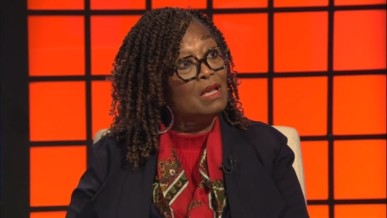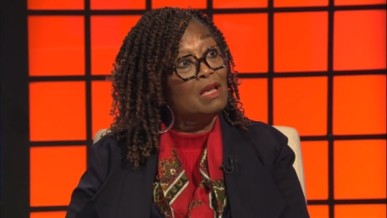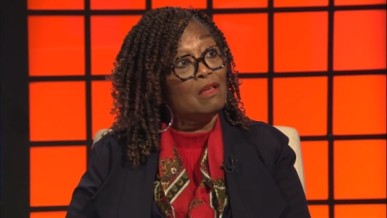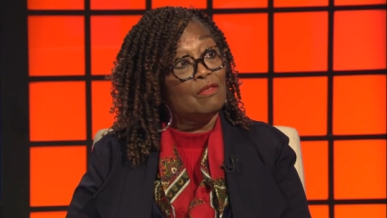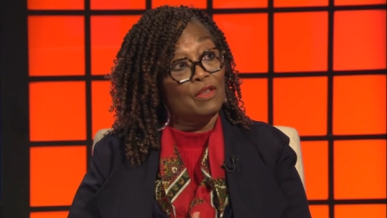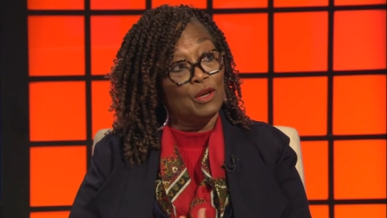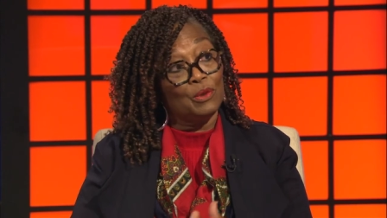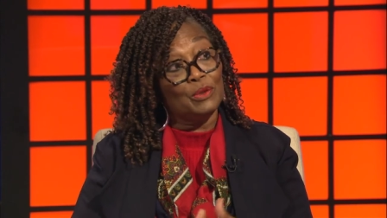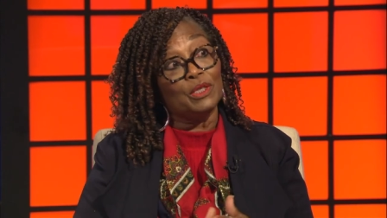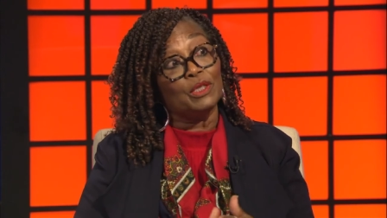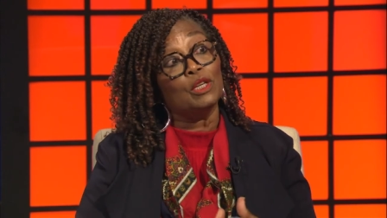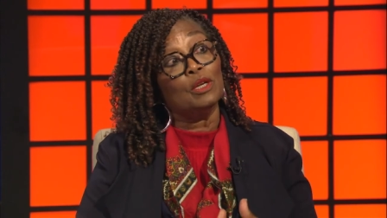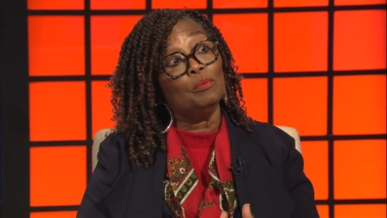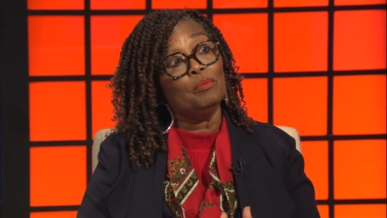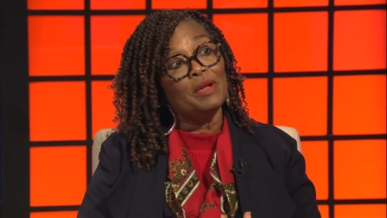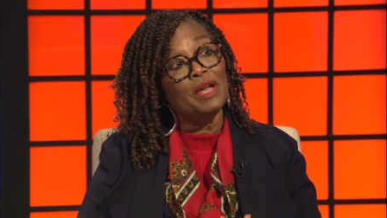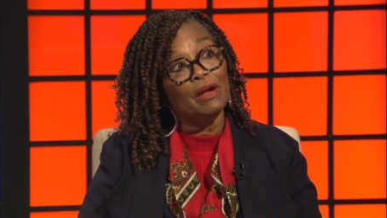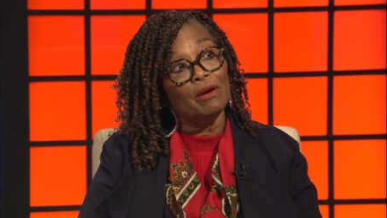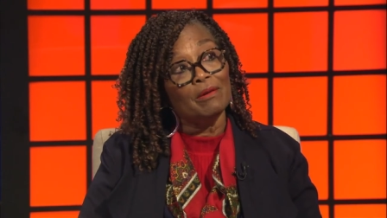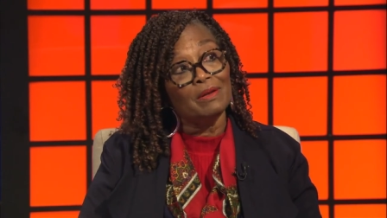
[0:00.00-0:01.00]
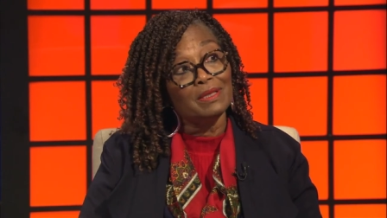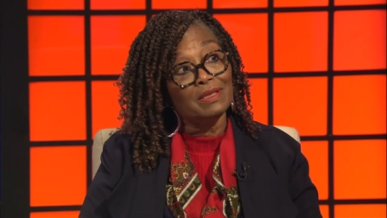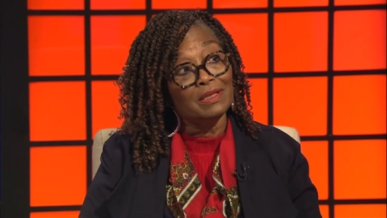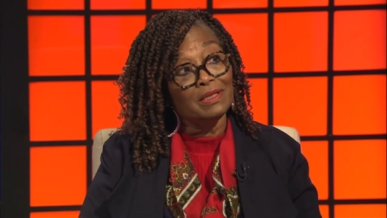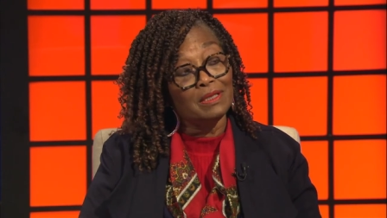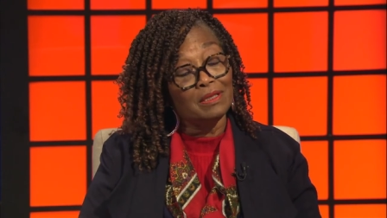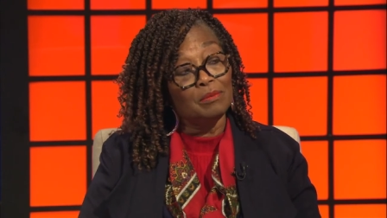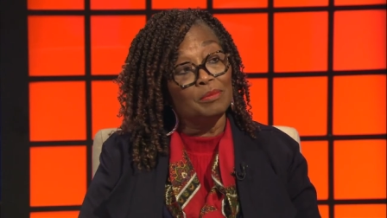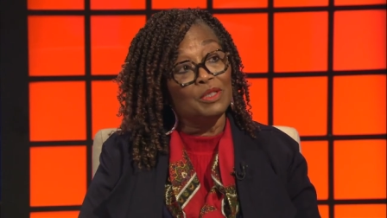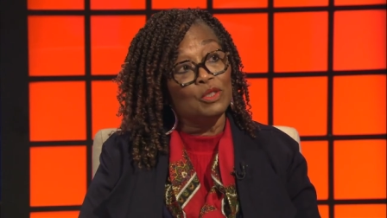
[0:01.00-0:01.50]
There's a
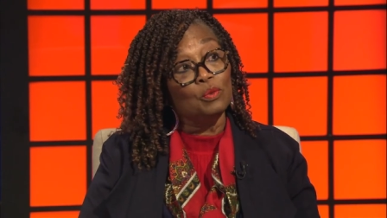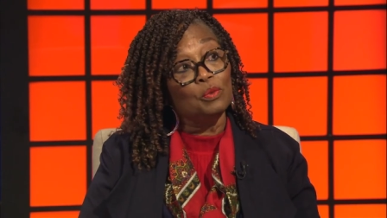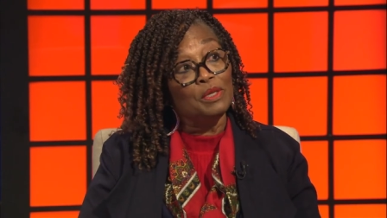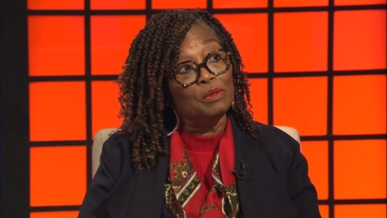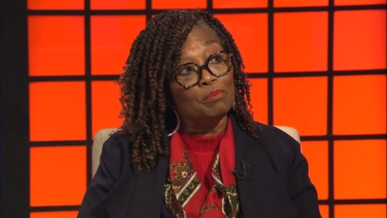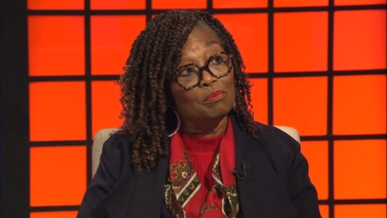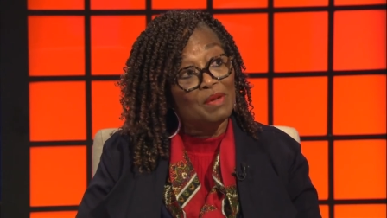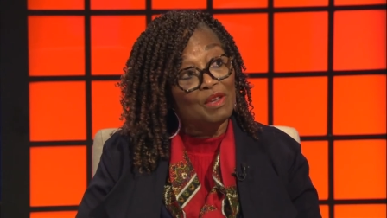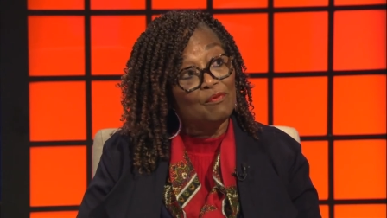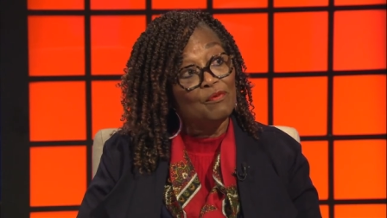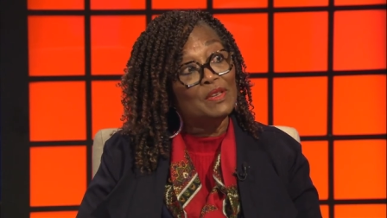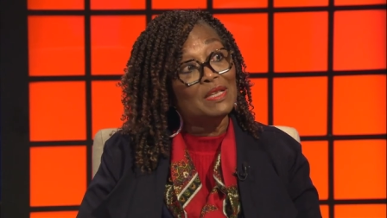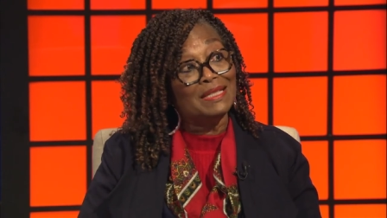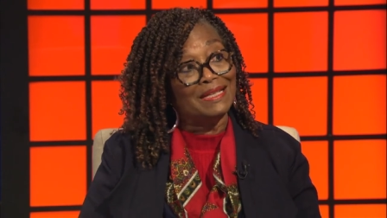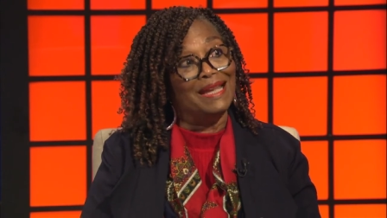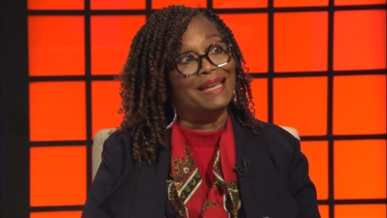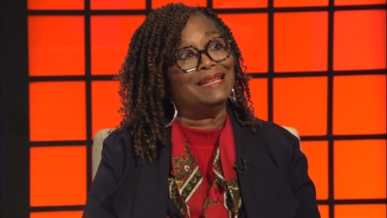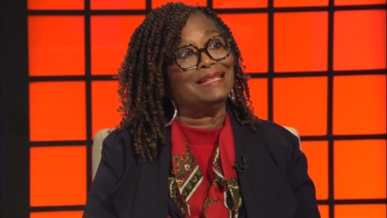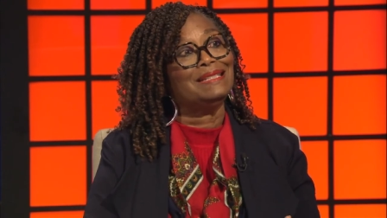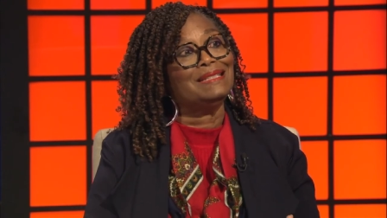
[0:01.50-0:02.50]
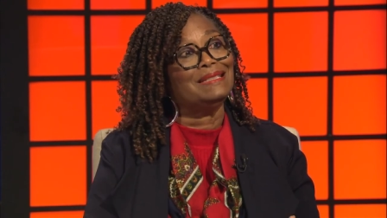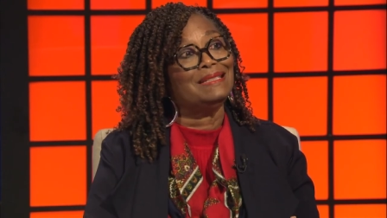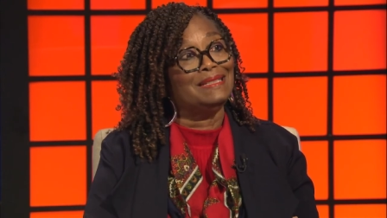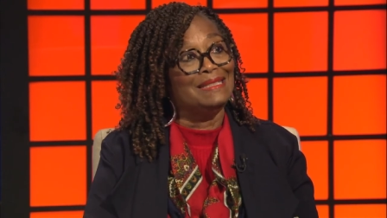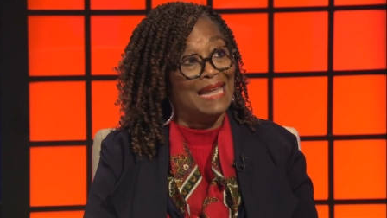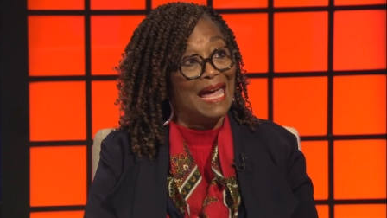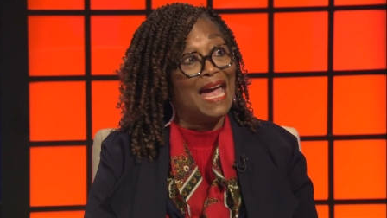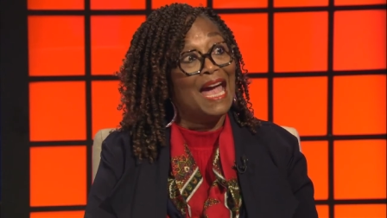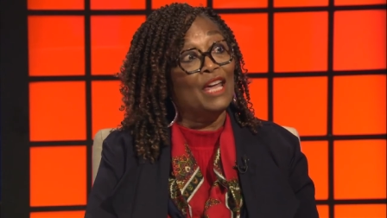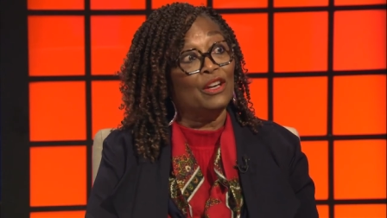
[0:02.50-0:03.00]
comparison between Memphis and
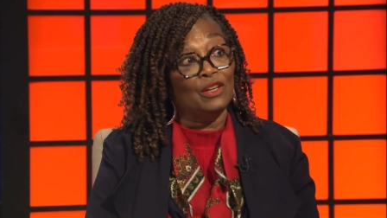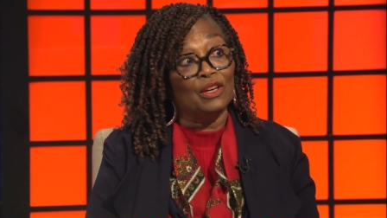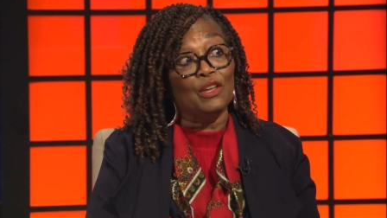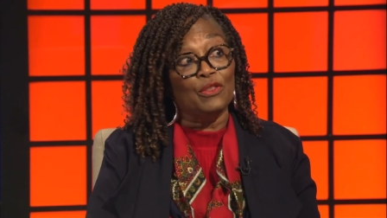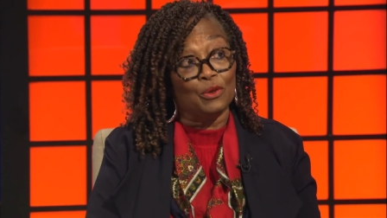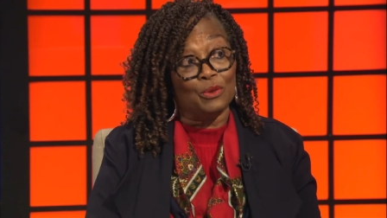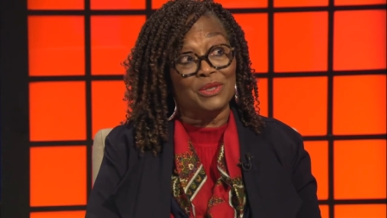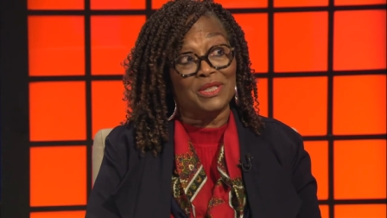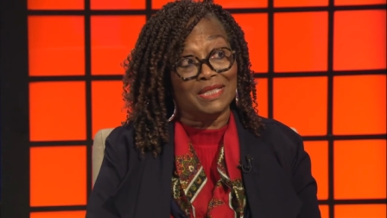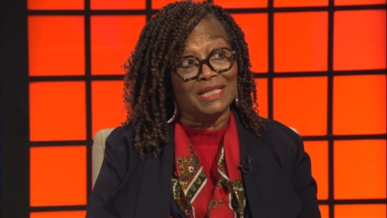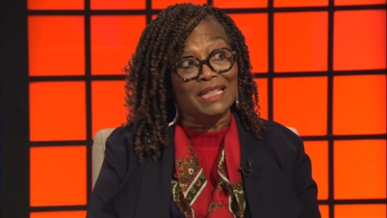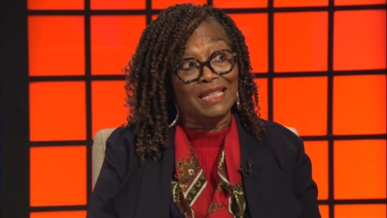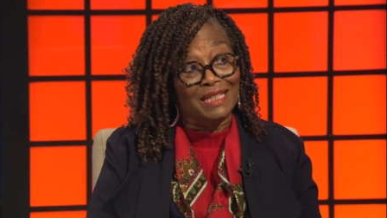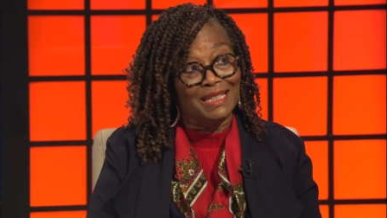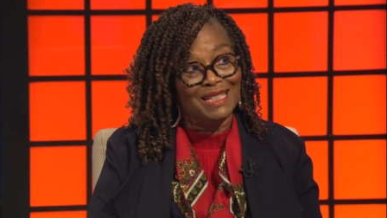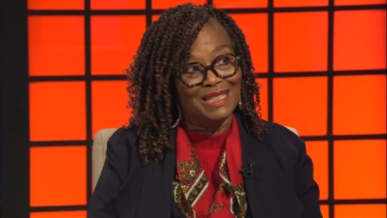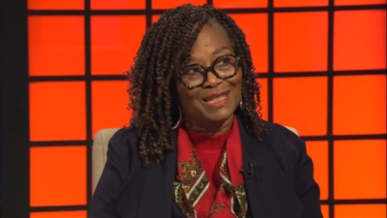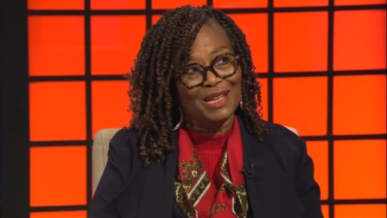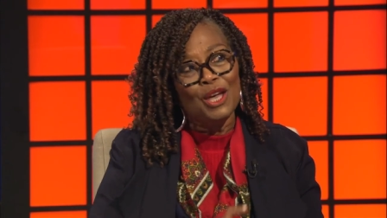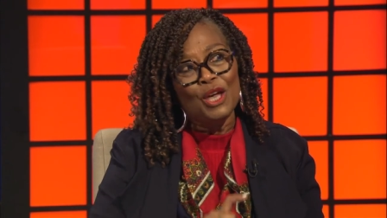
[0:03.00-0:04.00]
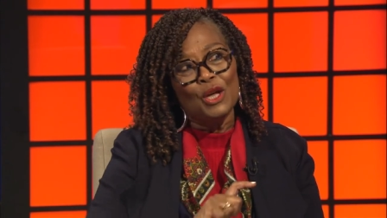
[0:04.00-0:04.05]
nine other cities.